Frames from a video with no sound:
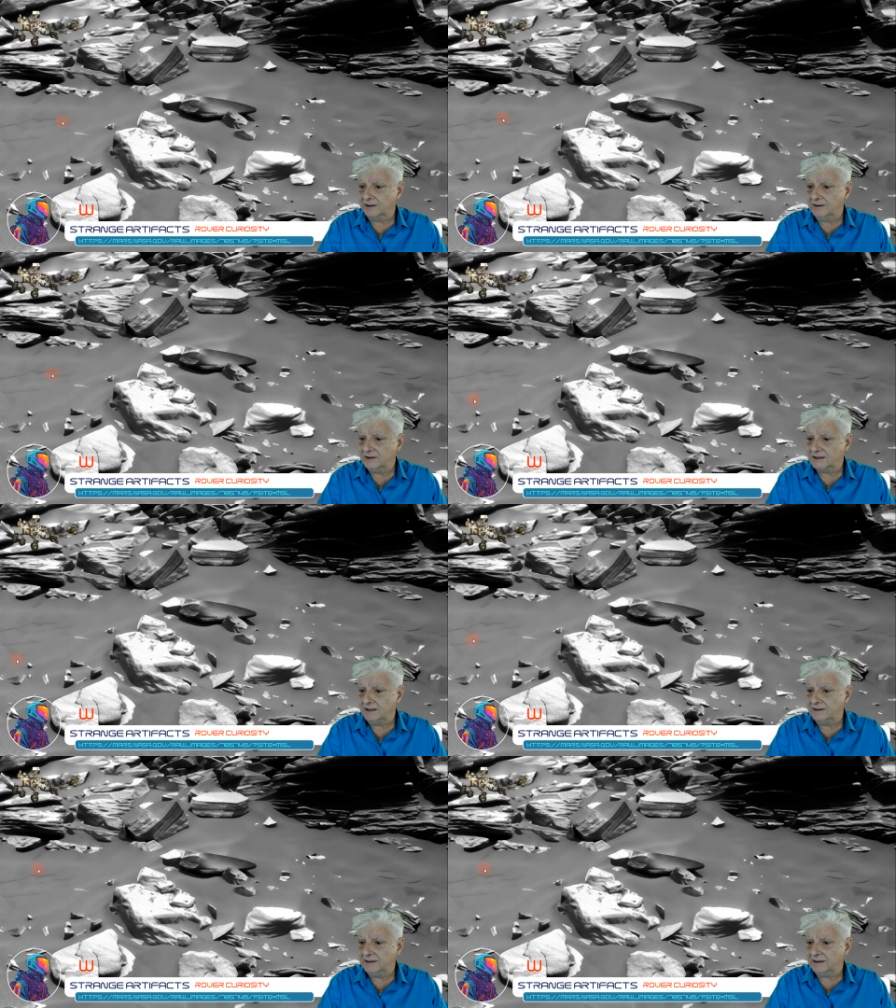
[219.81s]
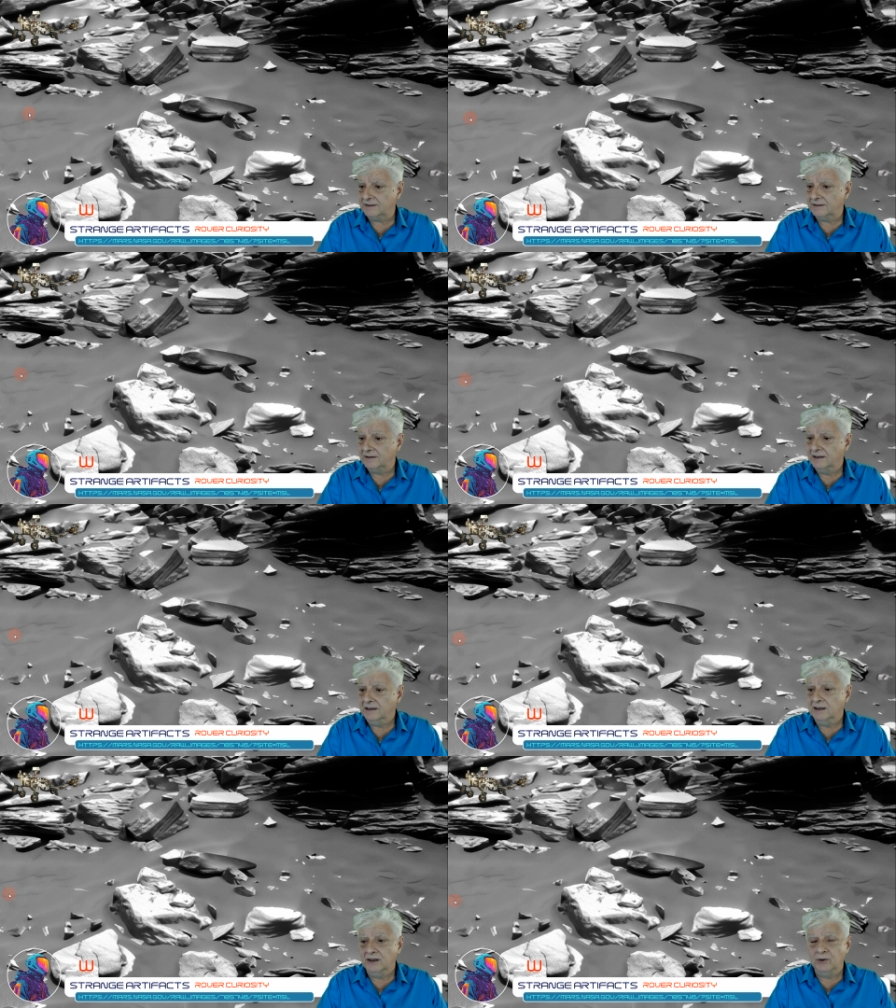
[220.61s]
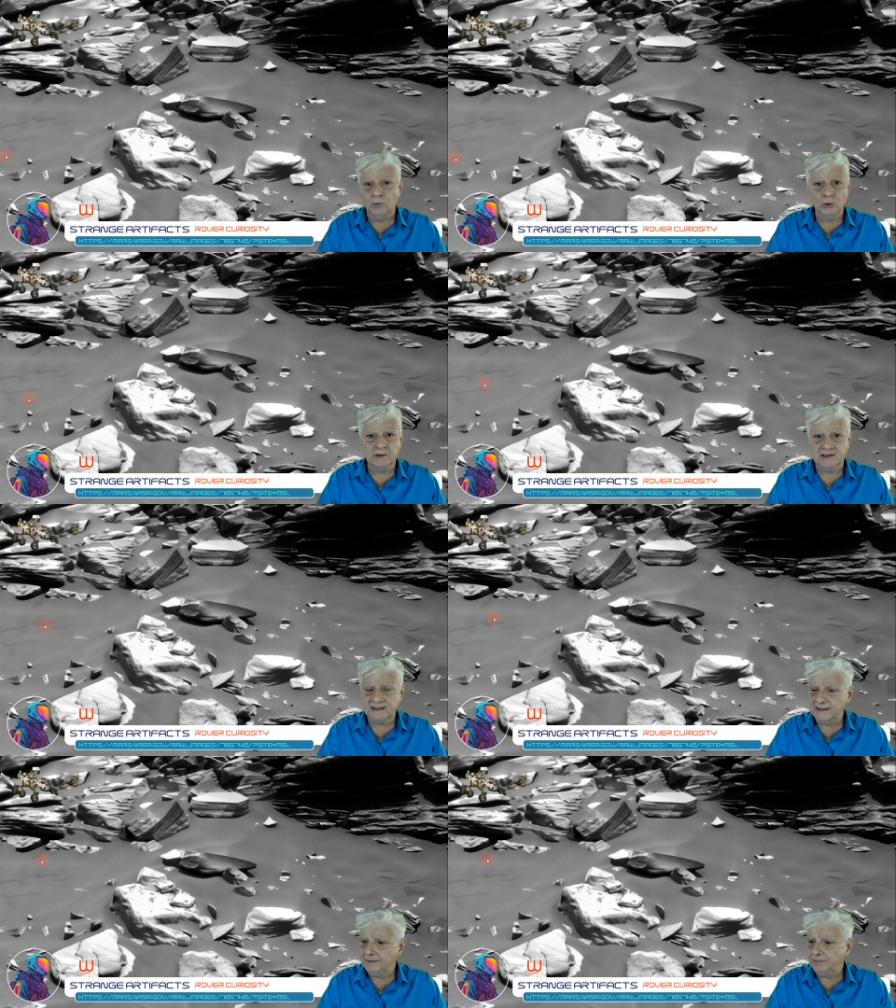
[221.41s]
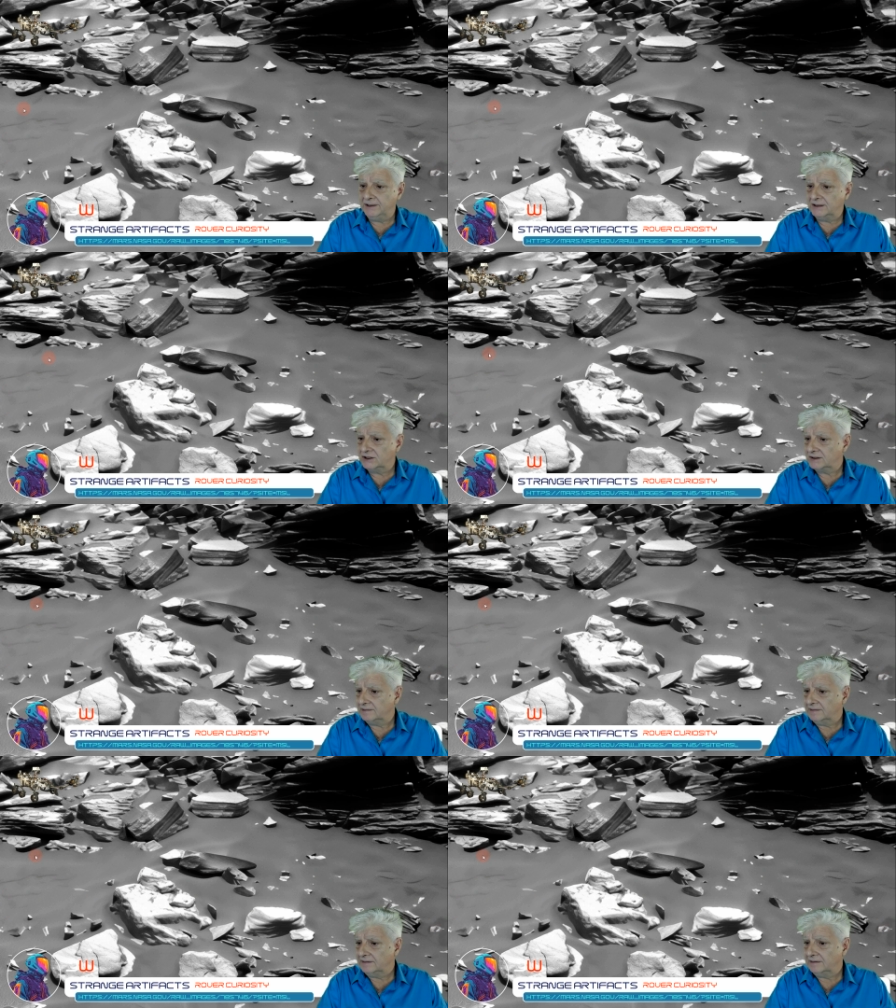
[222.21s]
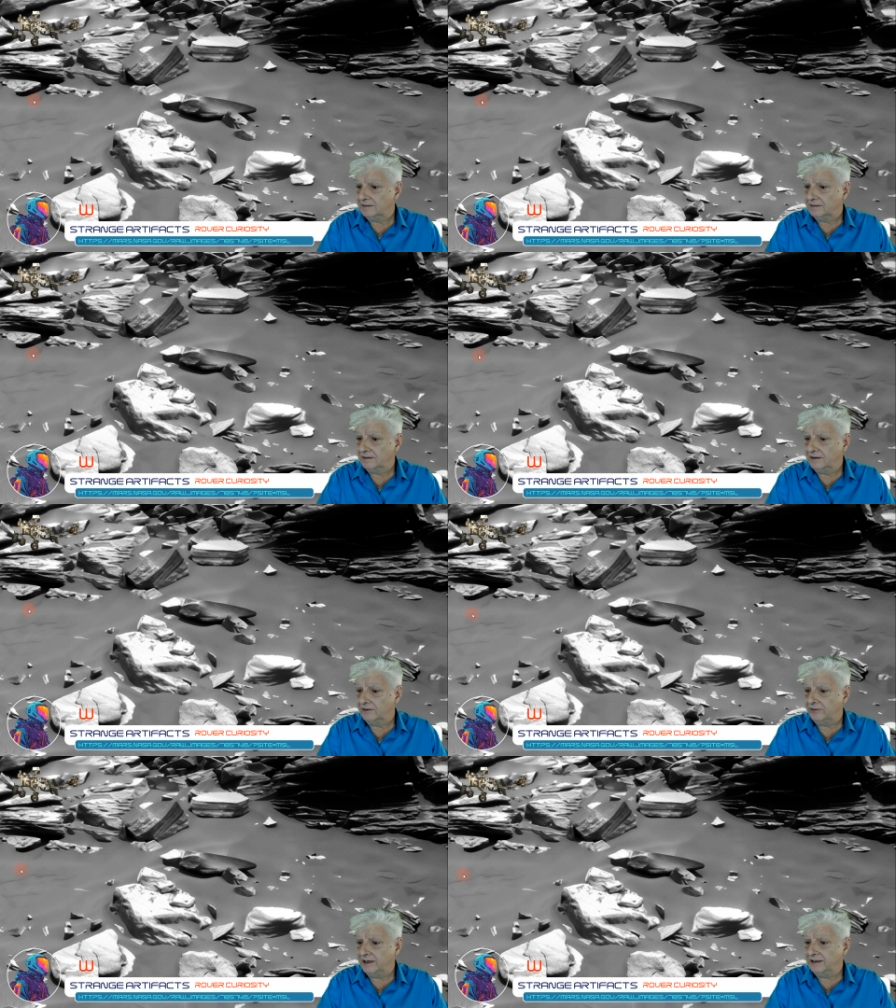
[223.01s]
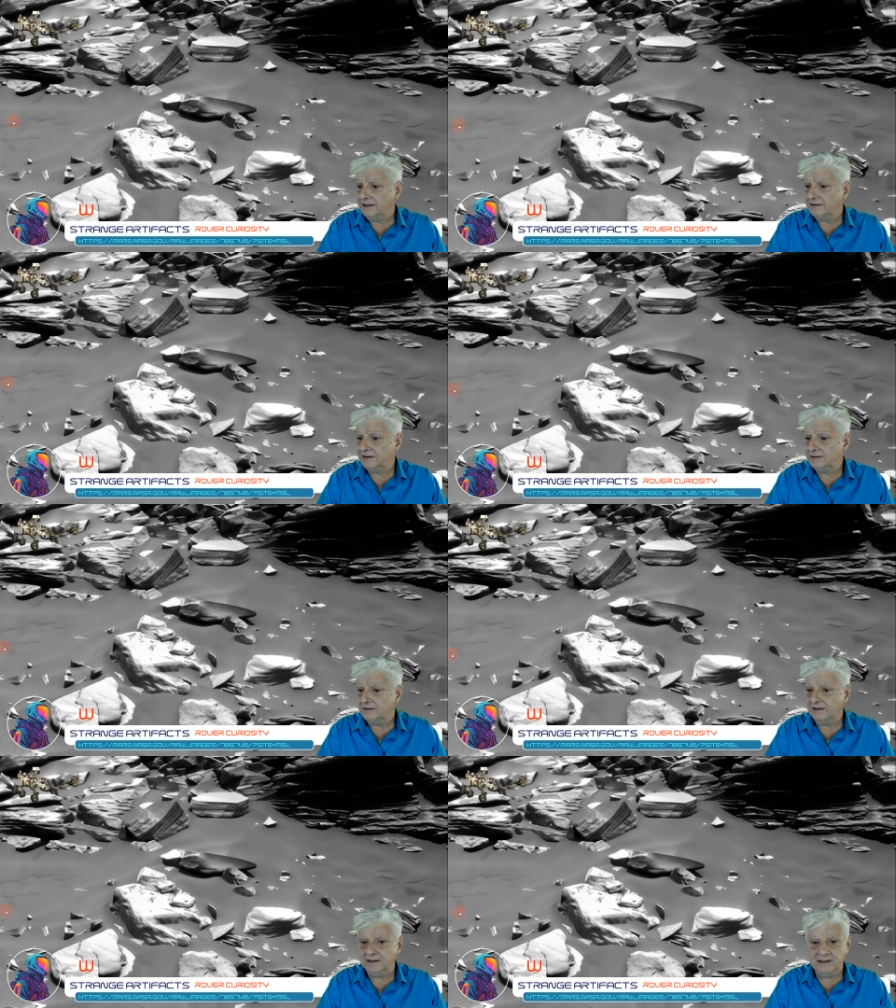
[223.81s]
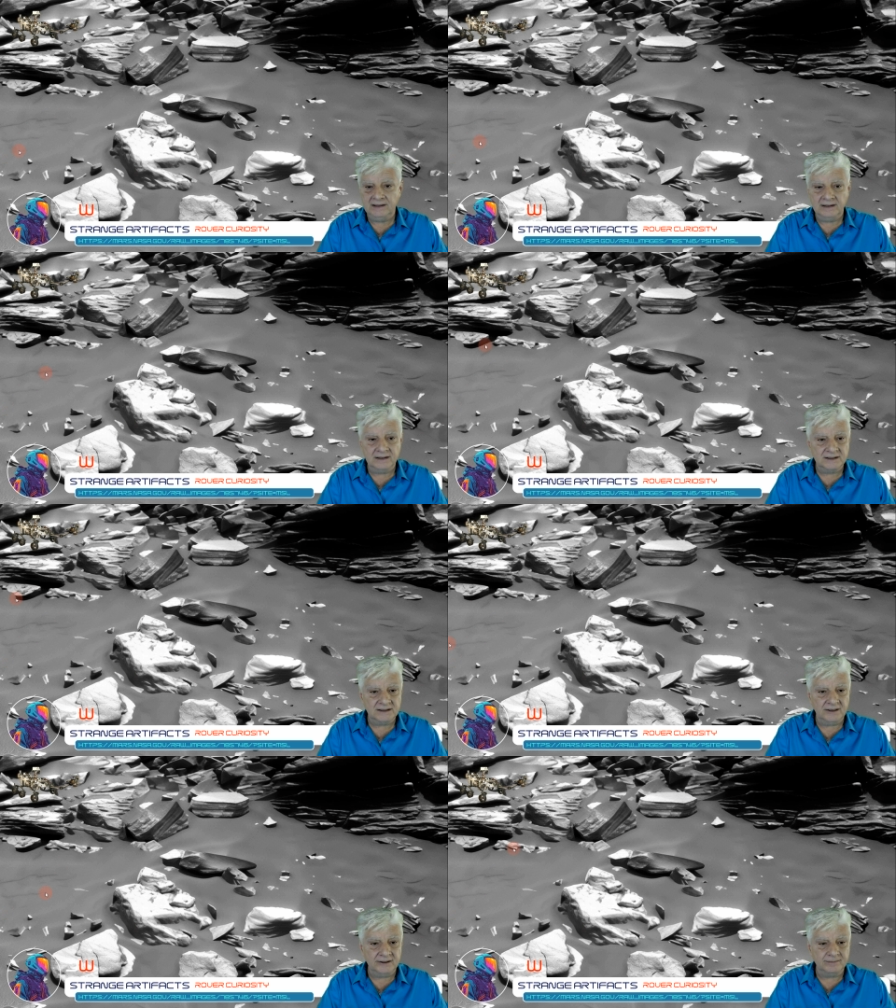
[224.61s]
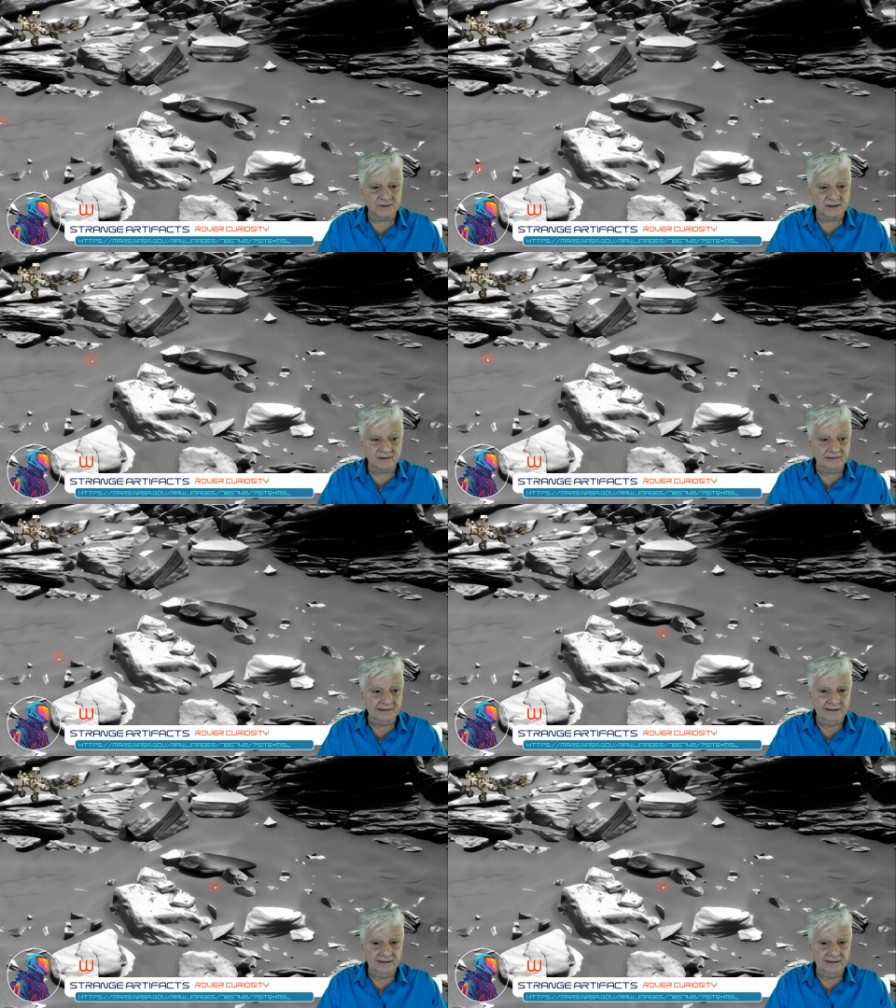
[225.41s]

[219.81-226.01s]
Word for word: It looks like water seepage running down the slopes.